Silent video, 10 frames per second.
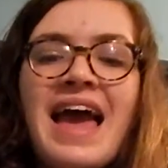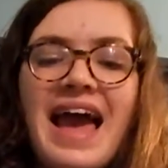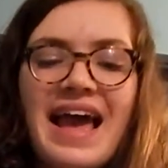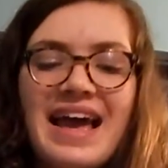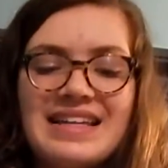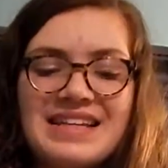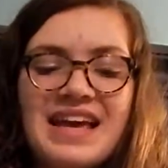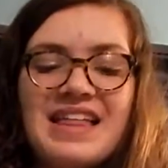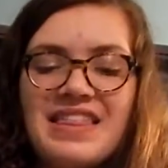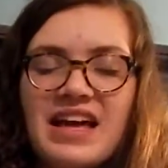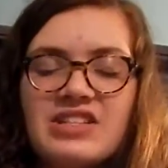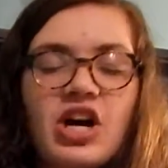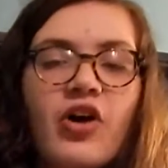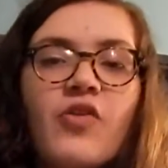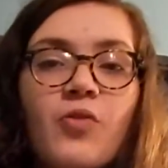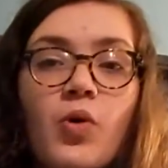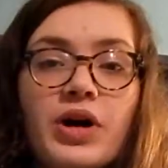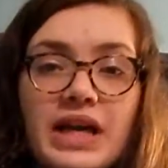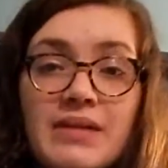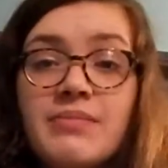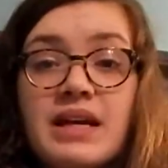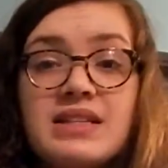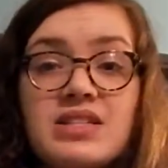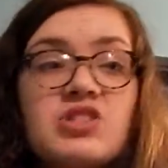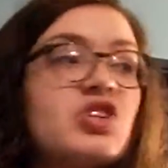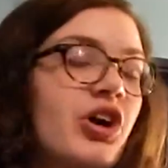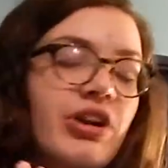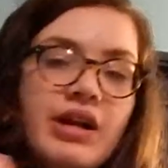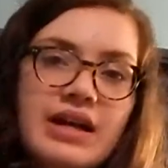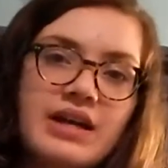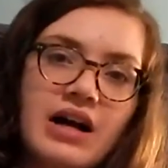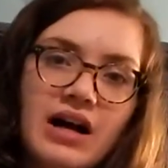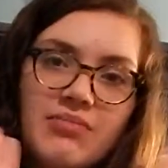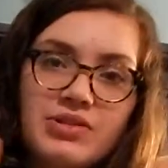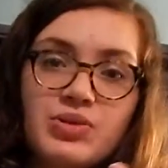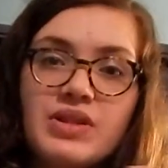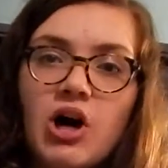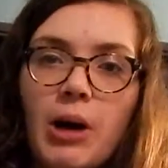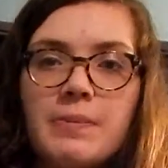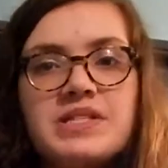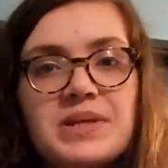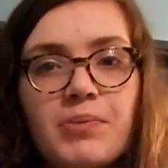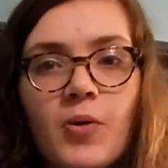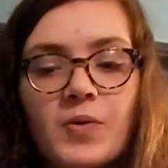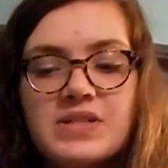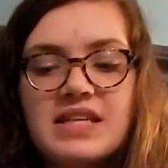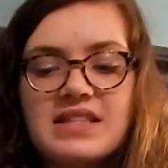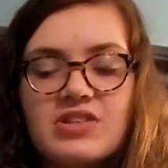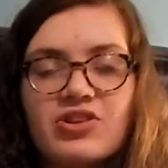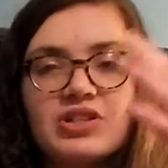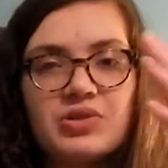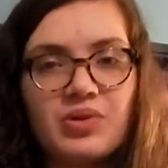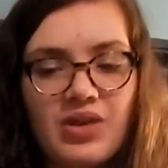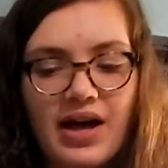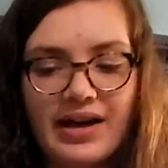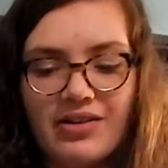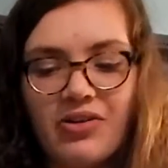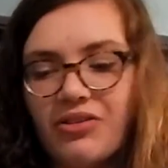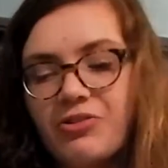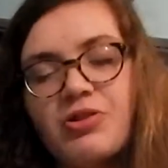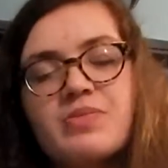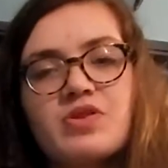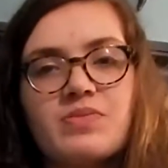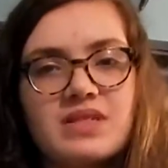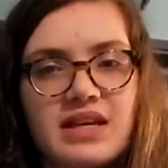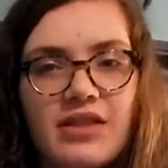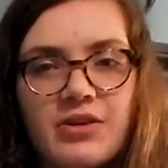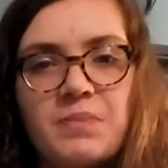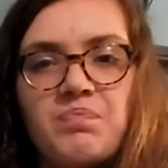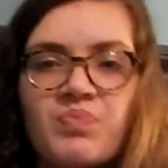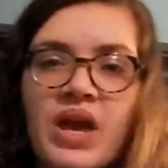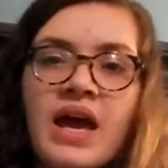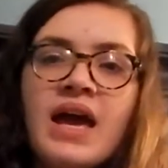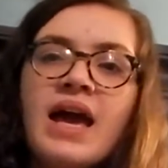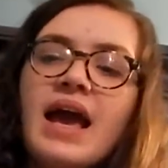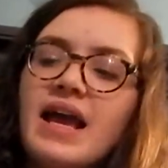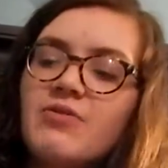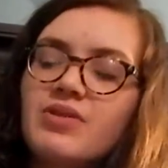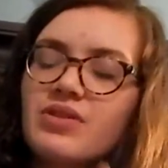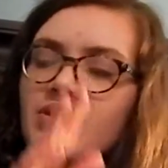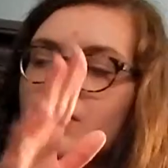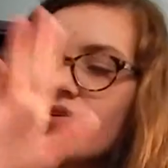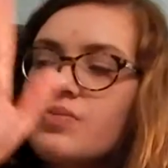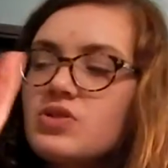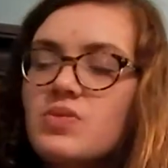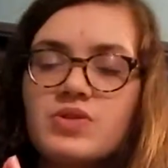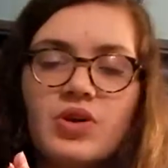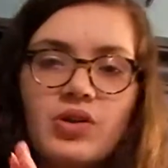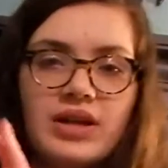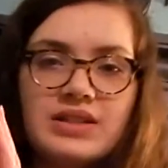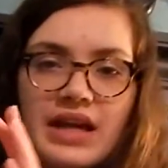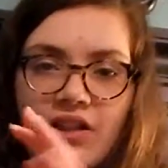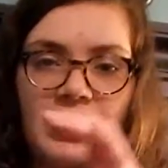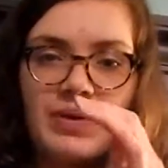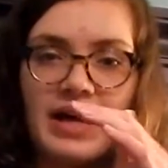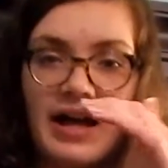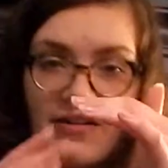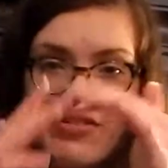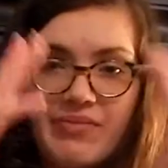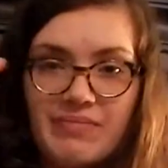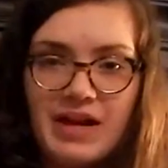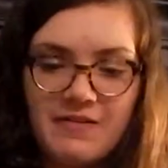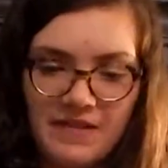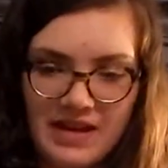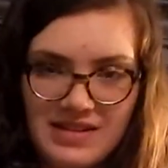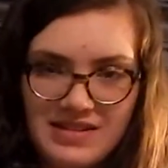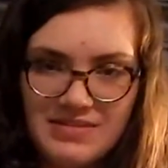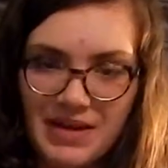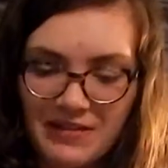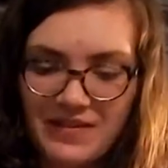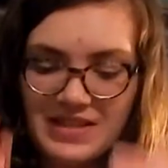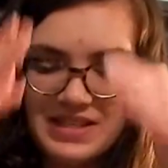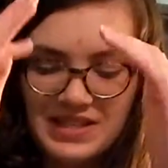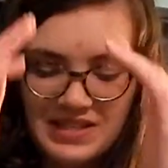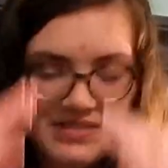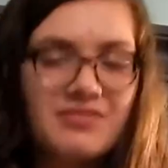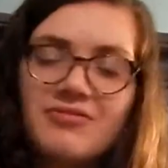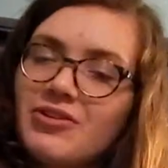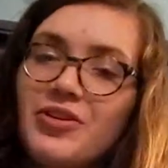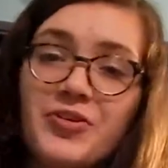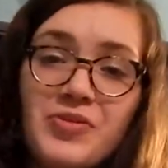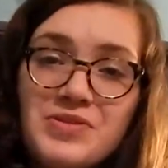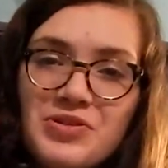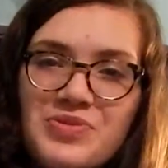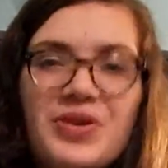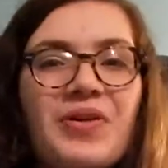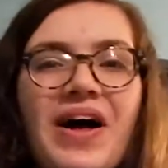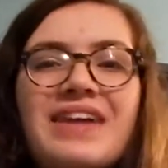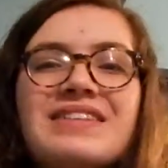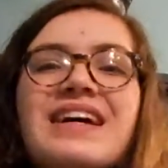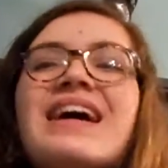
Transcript: And a tug-of-war game begins to start between the opposite poles as they try to align all the chromosomes together. And when the chromosomes are aligned together, we have metaphase. Metaphase is where all the chromosomes are aligned.